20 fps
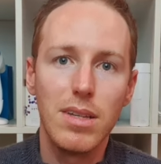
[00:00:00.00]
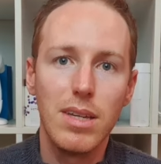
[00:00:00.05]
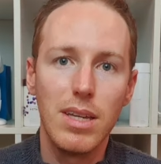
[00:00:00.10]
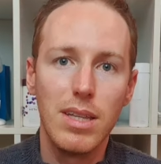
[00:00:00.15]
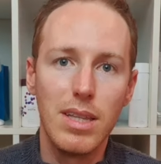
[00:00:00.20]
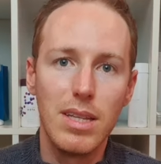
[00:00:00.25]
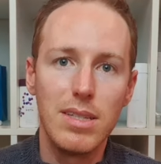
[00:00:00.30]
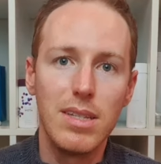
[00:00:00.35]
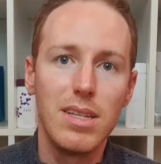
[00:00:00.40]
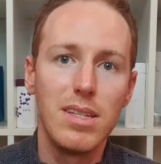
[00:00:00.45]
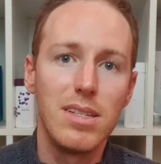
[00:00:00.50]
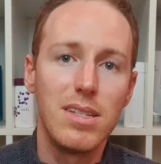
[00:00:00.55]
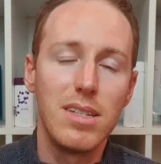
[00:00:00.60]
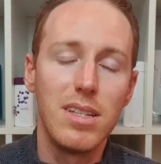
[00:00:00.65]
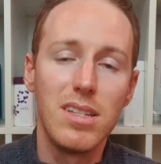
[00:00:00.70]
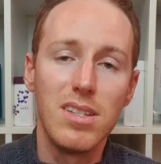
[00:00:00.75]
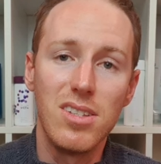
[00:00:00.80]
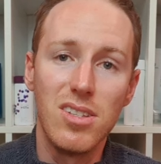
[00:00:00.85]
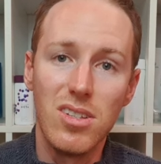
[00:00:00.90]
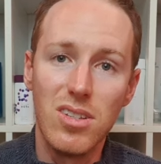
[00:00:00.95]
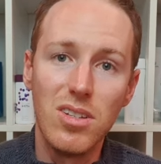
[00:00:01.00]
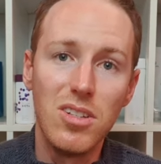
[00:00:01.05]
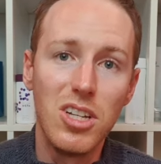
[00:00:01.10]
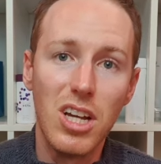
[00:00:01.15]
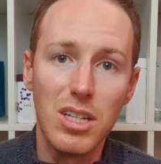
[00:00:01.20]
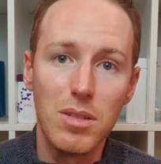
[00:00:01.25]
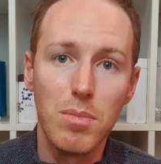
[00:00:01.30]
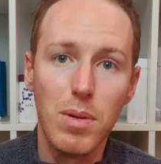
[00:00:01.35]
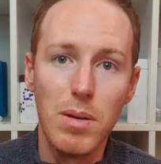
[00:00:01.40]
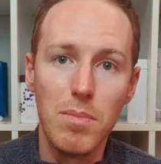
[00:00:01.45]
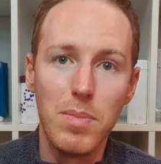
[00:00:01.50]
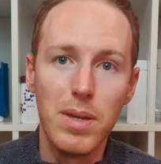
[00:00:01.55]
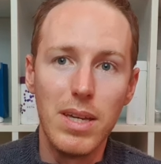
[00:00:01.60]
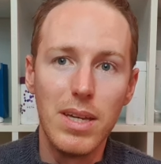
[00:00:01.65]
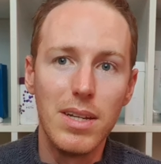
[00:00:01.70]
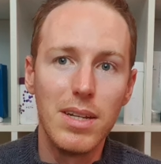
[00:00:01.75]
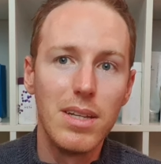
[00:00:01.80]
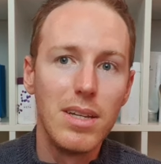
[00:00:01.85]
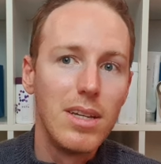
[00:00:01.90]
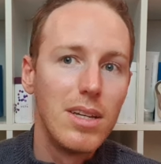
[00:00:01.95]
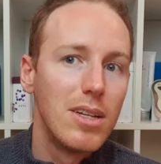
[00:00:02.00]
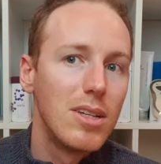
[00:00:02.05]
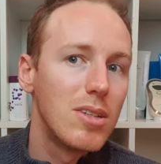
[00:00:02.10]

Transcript: In this instance, just my beard.